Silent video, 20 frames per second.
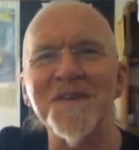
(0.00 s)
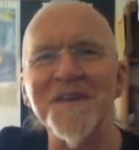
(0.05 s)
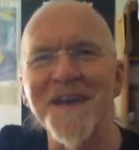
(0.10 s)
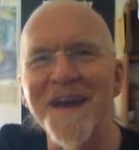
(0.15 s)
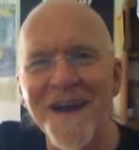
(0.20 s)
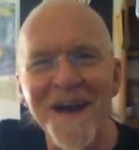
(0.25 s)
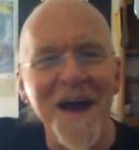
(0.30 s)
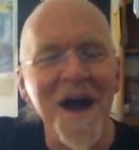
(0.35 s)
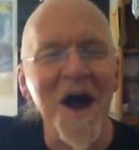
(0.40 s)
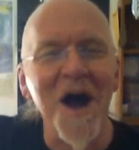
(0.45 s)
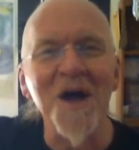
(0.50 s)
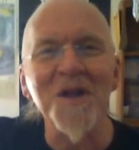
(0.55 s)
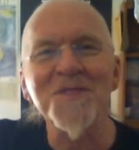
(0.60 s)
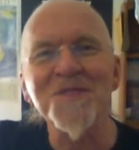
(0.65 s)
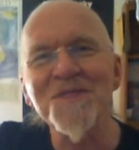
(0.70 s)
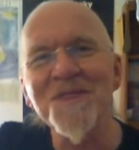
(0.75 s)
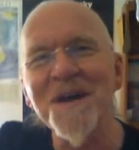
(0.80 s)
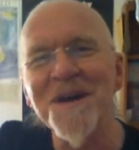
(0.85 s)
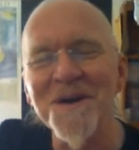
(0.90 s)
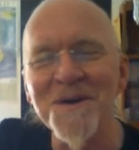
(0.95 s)
the
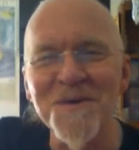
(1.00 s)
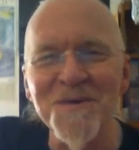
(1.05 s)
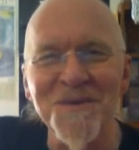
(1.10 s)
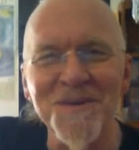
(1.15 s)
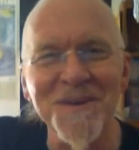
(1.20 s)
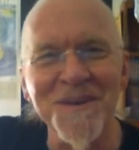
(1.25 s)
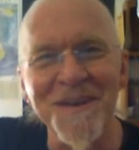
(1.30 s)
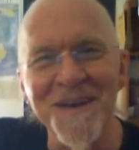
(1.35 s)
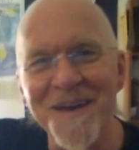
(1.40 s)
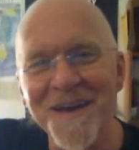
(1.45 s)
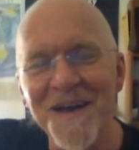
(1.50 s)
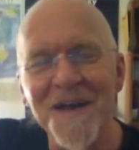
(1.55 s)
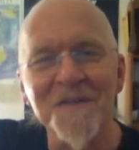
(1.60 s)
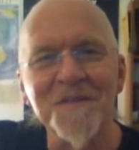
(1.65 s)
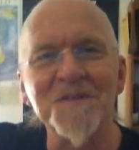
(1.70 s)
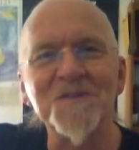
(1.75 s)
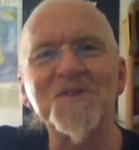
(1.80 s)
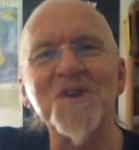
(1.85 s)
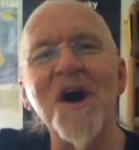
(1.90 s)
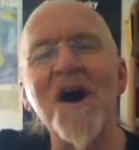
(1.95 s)
unknown,
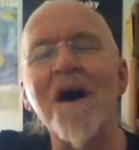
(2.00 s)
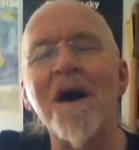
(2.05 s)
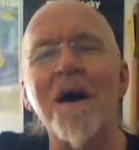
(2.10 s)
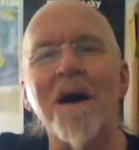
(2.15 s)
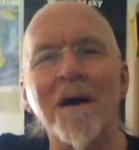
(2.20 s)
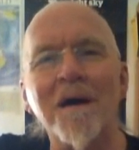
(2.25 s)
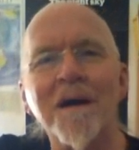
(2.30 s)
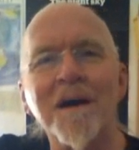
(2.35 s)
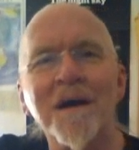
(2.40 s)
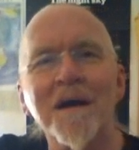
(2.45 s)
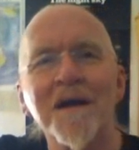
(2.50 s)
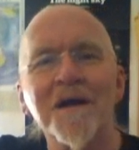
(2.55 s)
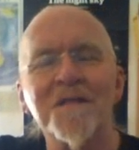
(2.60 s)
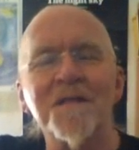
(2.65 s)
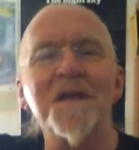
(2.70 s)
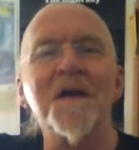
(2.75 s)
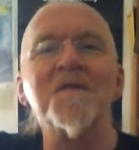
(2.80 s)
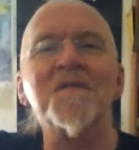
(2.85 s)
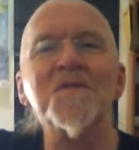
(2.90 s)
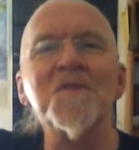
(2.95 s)
the dark,
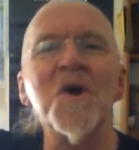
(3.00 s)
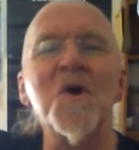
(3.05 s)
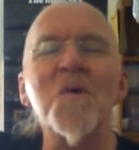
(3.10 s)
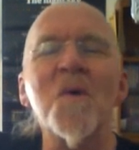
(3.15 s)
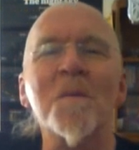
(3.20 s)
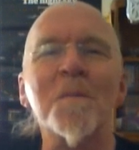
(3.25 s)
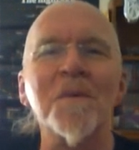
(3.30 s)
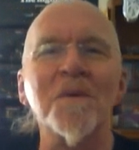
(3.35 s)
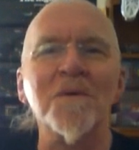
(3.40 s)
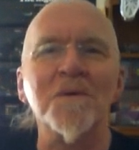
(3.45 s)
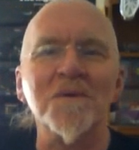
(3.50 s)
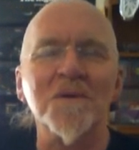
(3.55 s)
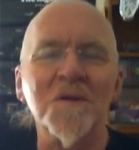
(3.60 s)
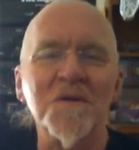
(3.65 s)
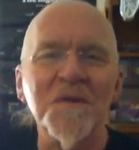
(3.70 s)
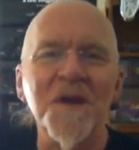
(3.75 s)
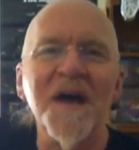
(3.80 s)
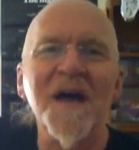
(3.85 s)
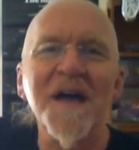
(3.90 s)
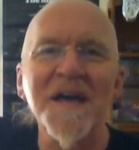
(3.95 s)
the unknowable,
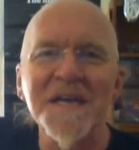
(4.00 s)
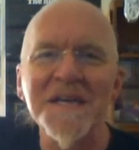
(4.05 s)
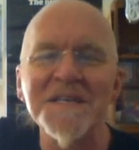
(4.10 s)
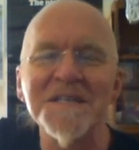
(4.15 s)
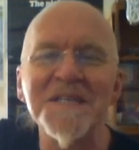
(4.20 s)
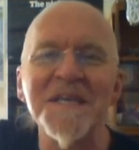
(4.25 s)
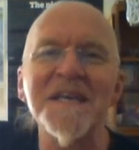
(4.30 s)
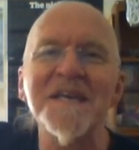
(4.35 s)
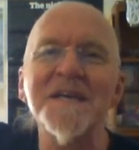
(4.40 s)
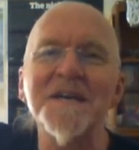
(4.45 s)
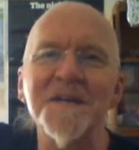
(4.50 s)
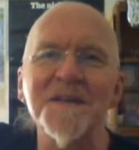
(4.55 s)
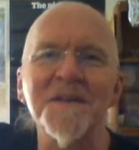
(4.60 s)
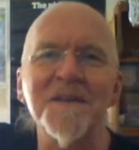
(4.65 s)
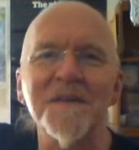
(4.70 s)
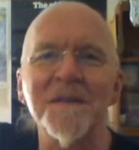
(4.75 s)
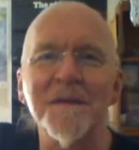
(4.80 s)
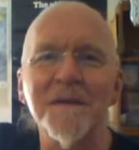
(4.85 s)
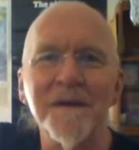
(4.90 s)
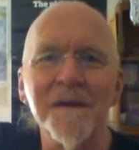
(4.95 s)
the
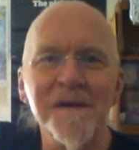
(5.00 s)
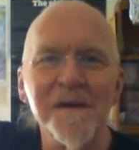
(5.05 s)
Hadean